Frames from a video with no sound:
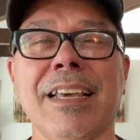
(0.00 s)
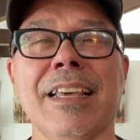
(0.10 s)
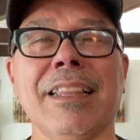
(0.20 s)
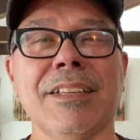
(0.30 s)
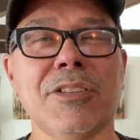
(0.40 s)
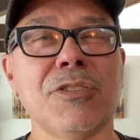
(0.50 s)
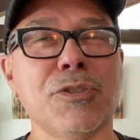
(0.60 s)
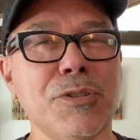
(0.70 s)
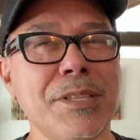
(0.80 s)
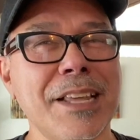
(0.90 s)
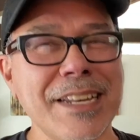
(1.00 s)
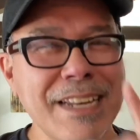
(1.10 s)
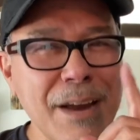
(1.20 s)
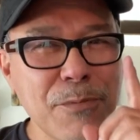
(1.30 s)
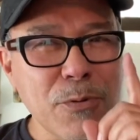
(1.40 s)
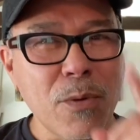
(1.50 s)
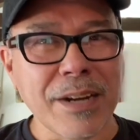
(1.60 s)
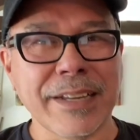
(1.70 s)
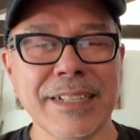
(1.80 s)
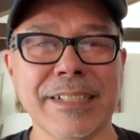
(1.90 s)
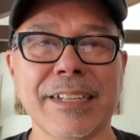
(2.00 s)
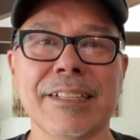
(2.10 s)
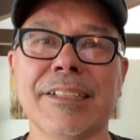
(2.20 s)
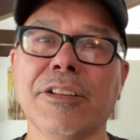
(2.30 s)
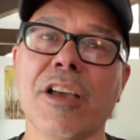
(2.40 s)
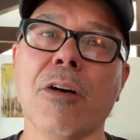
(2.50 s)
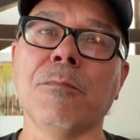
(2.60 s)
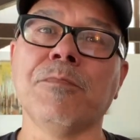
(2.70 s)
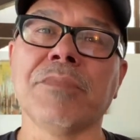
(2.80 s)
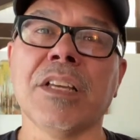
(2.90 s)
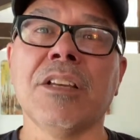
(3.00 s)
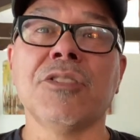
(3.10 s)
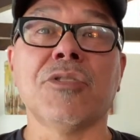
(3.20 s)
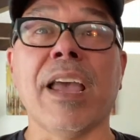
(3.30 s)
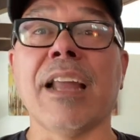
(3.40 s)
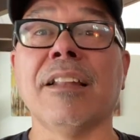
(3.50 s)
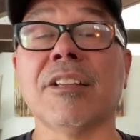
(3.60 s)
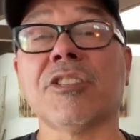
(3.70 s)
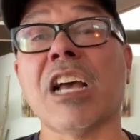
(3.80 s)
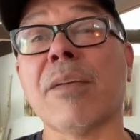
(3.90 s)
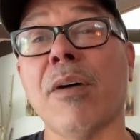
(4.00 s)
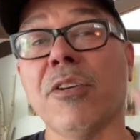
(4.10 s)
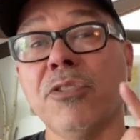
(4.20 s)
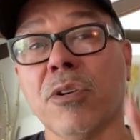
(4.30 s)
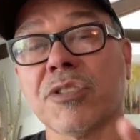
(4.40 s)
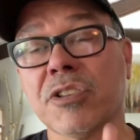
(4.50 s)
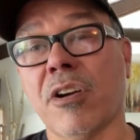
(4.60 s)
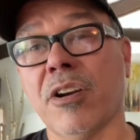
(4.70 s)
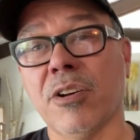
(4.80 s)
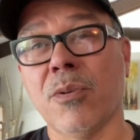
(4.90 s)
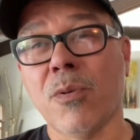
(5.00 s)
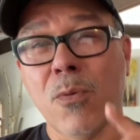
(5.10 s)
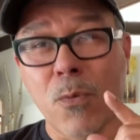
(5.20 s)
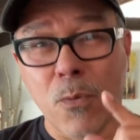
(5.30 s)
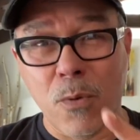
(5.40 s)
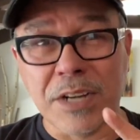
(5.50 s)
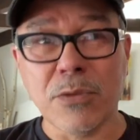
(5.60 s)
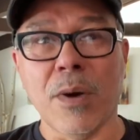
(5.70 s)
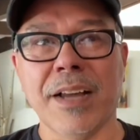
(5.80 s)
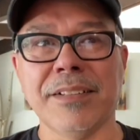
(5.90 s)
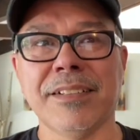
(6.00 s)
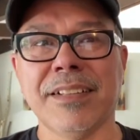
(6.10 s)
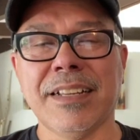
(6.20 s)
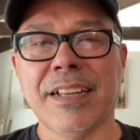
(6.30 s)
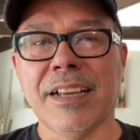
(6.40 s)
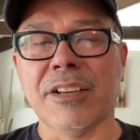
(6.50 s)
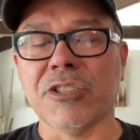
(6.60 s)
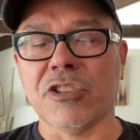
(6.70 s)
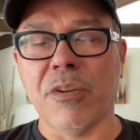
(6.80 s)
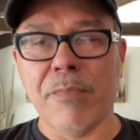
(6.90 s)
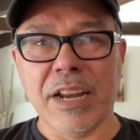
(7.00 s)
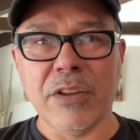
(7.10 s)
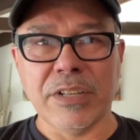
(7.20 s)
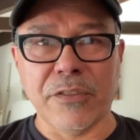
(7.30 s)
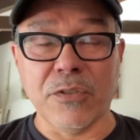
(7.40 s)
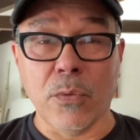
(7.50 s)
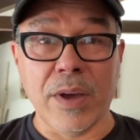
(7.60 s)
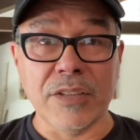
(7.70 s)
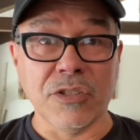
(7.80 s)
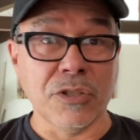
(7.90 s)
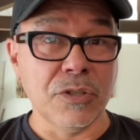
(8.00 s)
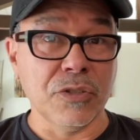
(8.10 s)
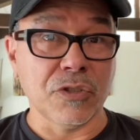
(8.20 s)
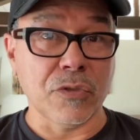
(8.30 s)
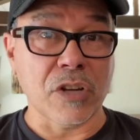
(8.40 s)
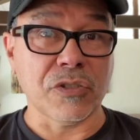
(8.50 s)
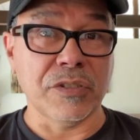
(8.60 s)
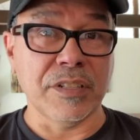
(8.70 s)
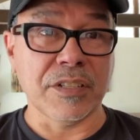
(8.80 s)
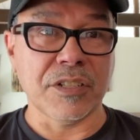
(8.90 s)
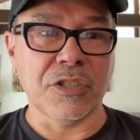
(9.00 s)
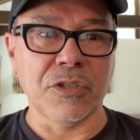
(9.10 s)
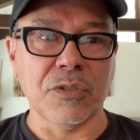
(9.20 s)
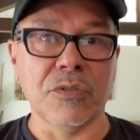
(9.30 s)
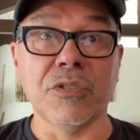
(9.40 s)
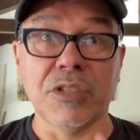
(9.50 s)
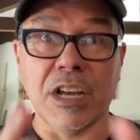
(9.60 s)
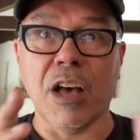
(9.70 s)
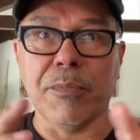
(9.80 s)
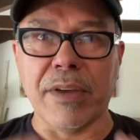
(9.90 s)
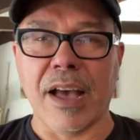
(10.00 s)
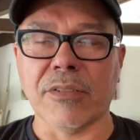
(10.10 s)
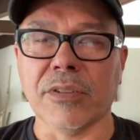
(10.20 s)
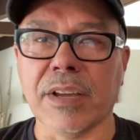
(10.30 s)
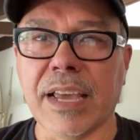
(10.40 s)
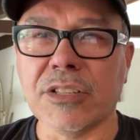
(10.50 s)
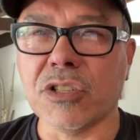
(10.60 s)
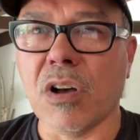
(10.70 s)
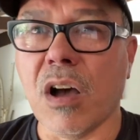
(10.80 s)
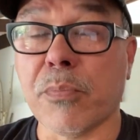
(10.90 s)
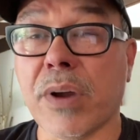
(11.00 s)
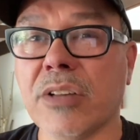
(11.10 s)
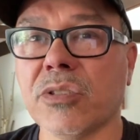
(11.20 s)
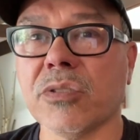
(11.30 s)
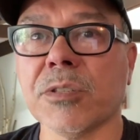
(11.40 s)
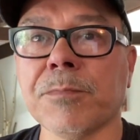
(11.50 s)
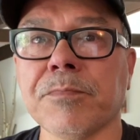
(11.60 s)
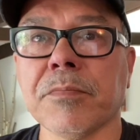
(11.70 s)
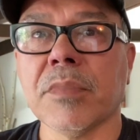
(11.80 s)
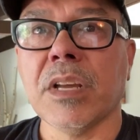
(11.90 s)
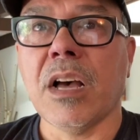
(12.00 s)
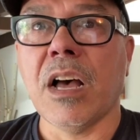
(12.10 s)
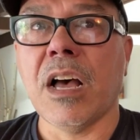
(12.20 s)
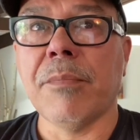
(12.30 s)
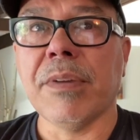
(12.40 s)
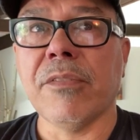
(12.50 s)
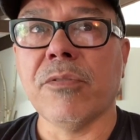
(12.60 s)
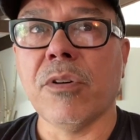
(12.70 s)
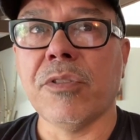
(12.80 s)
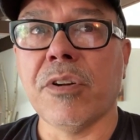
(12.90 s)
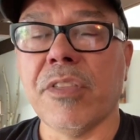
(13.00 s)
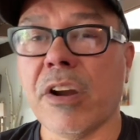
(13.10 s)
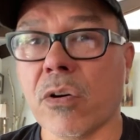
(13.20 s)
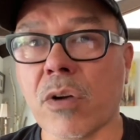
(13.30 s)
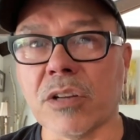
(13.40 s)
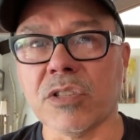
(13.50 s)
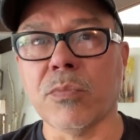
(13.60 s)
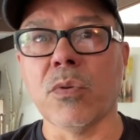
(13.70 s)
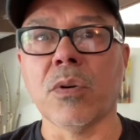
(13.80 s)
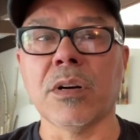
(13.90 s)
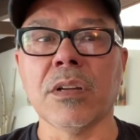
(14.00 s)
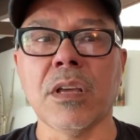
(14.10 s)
this is usually the number one contingency to go. So again, let's talk about your scenario one-to-one, because there are many different ways to structure this to help you out. Okay, so appraisals, even though they're there across the board,